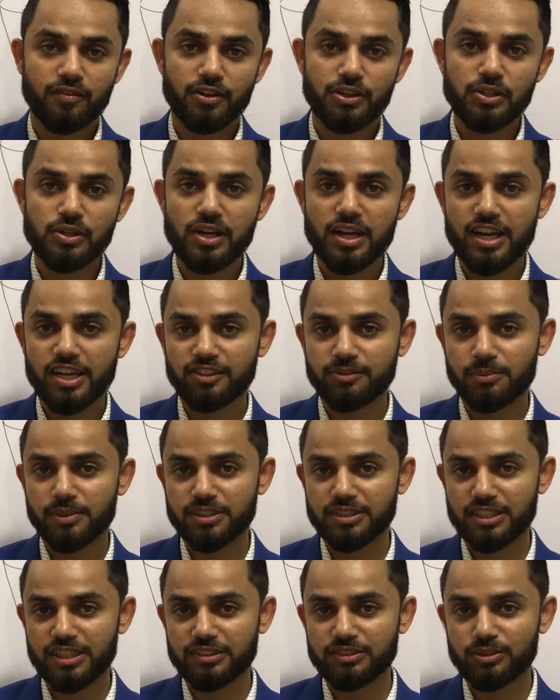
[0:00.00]
video as
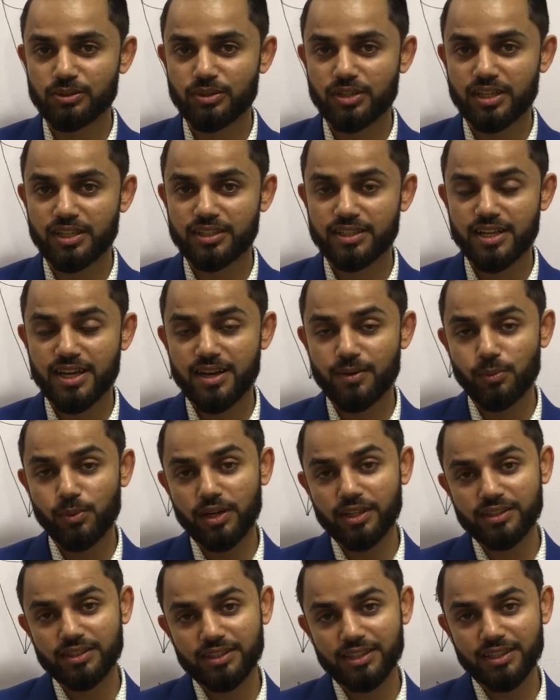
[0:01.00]
much as you can. Yeah,
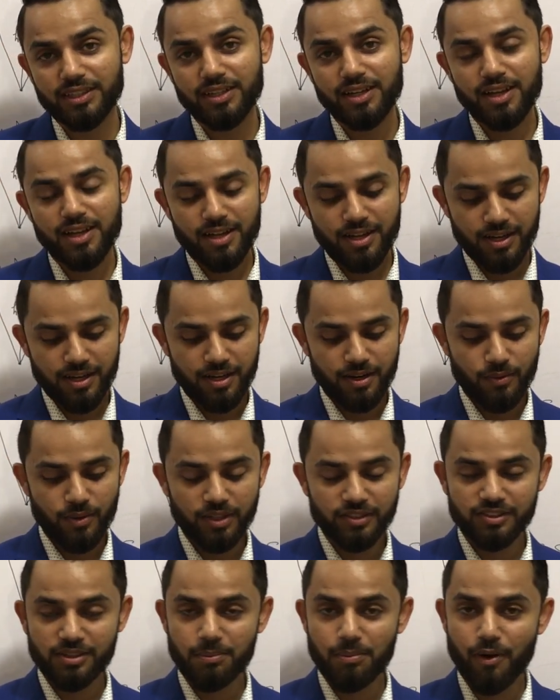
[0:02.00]
one thing I
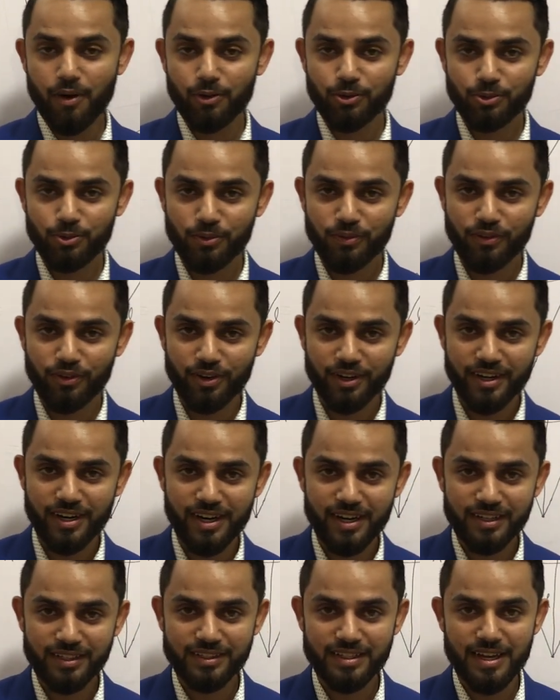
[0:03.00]
was about to
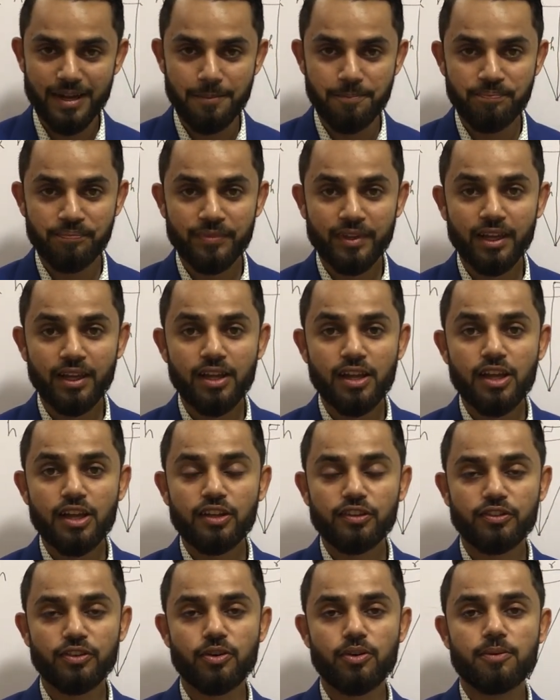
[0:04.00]
forget. Yeah,
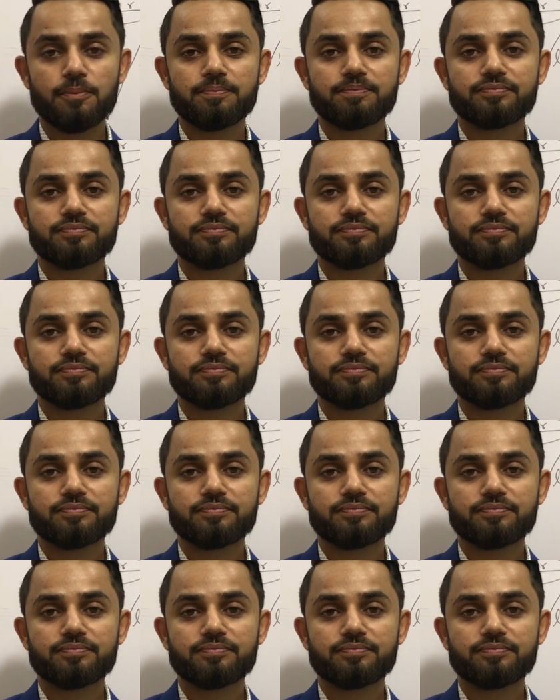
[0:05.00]
so